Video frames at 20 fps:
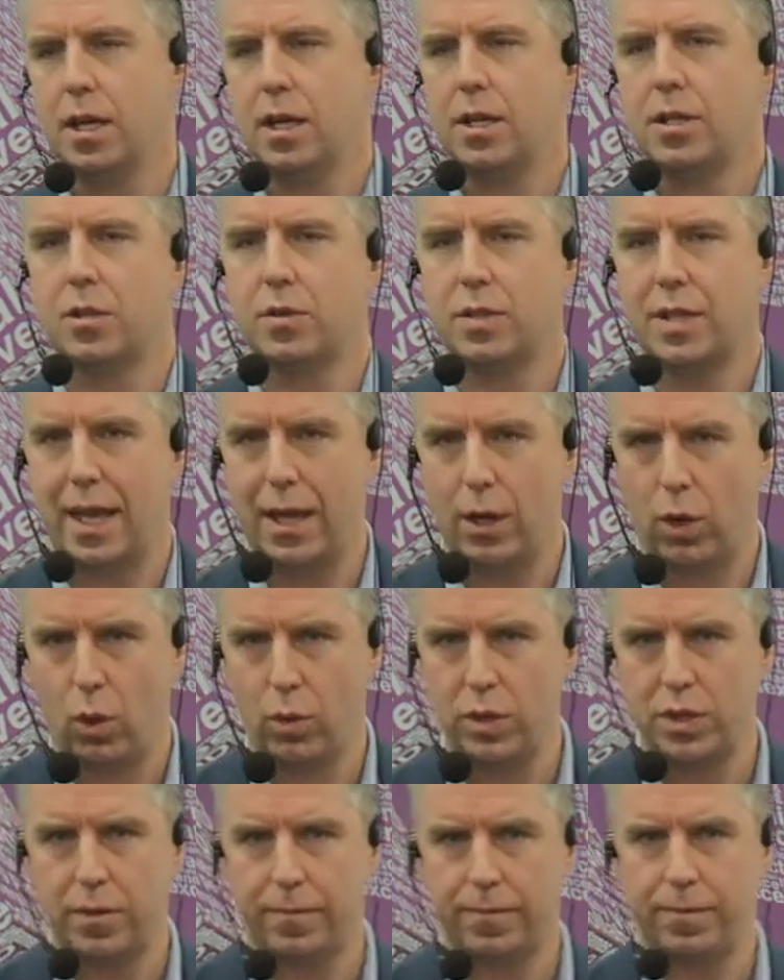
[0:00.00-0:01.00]
So it's again
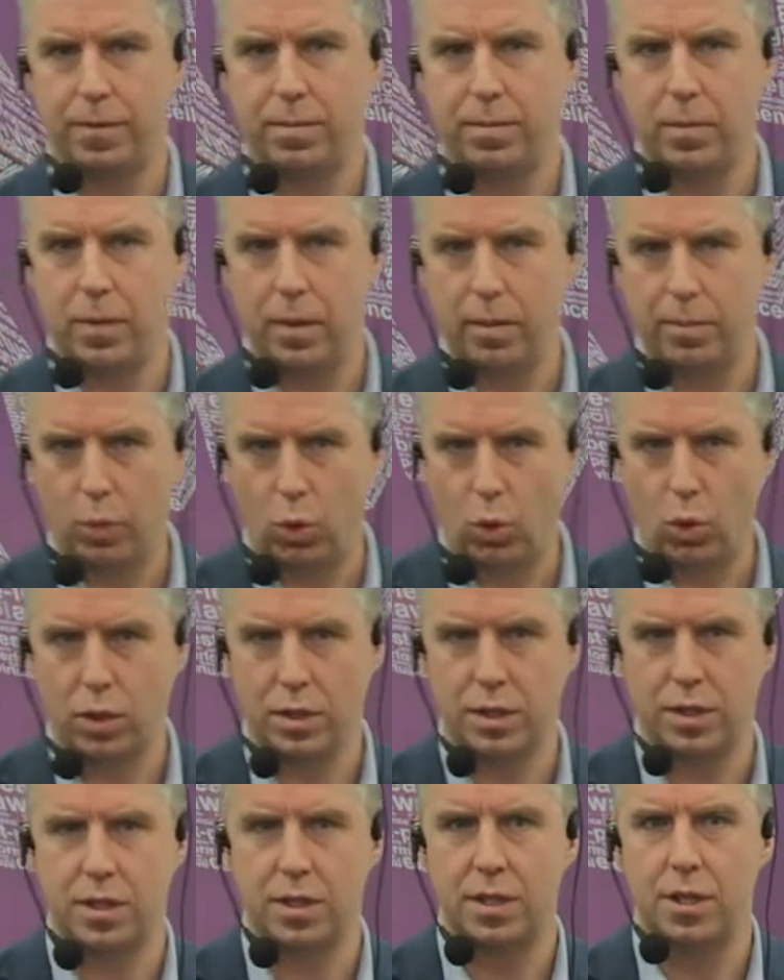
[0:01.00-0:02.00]
always
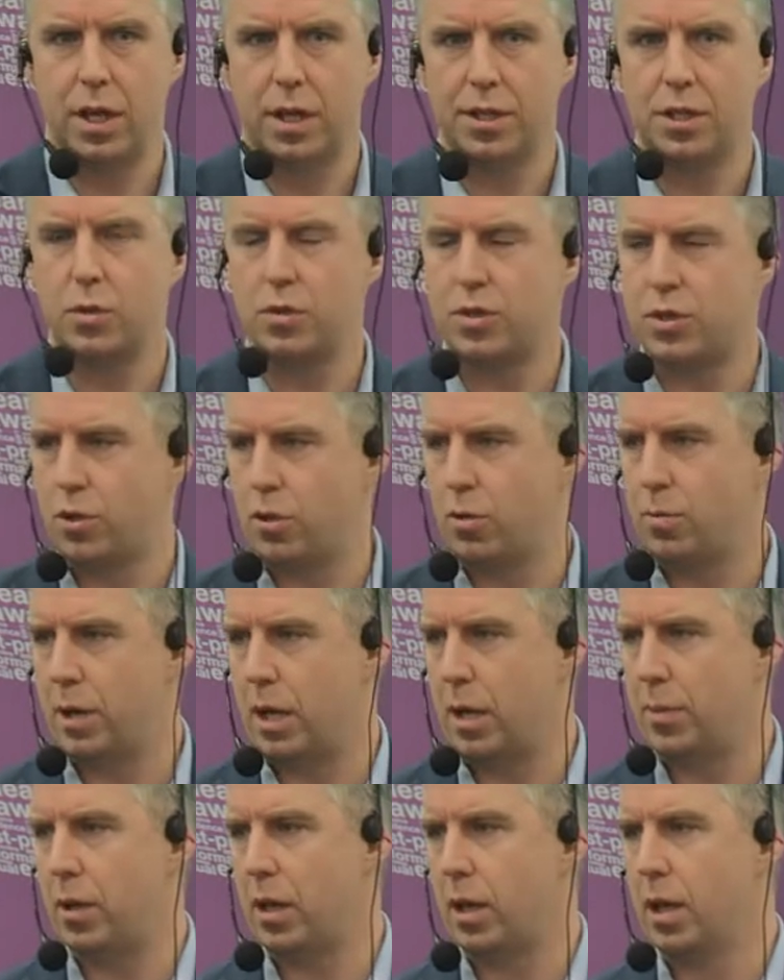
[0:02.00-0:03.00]
important not to assume
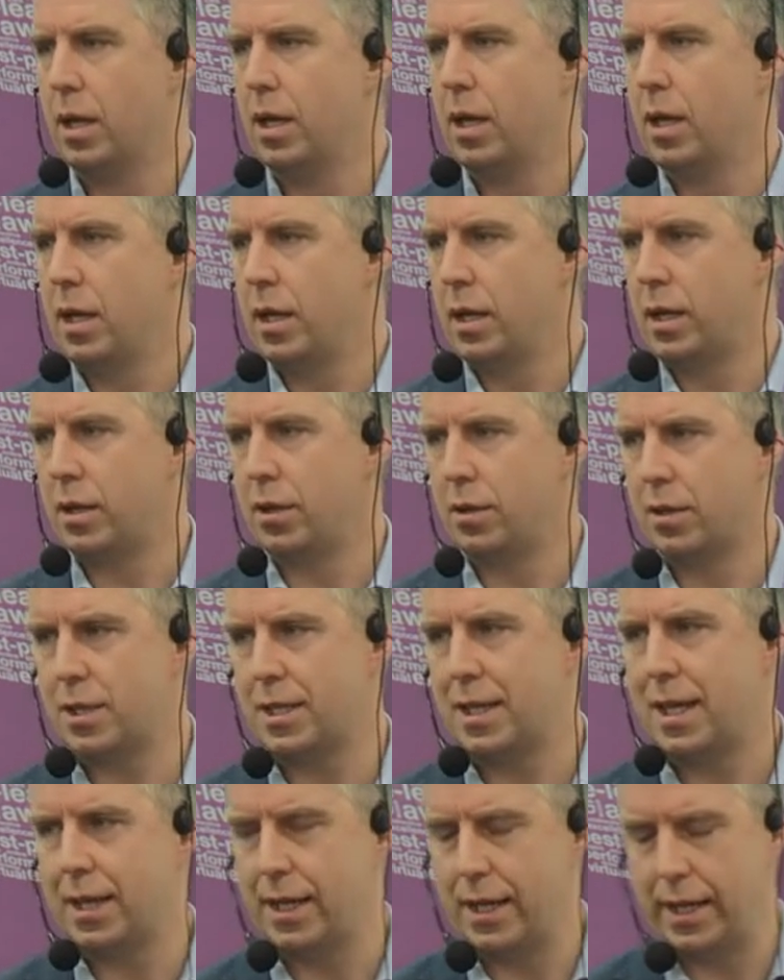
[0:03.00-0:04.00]
people can
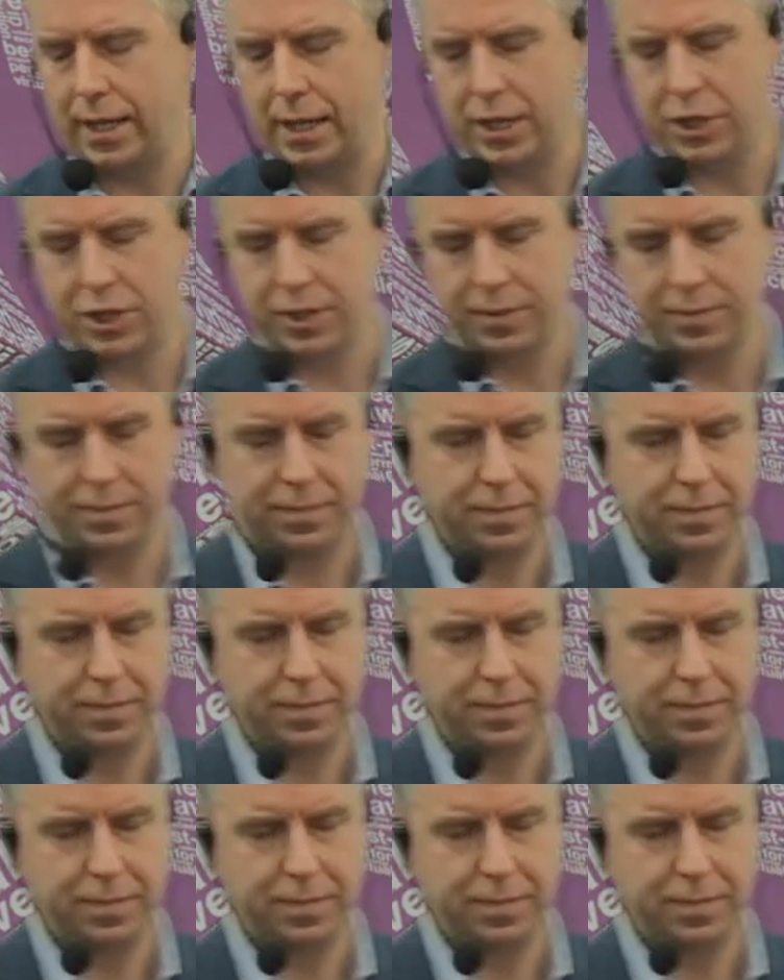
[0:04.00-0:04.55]
understand in English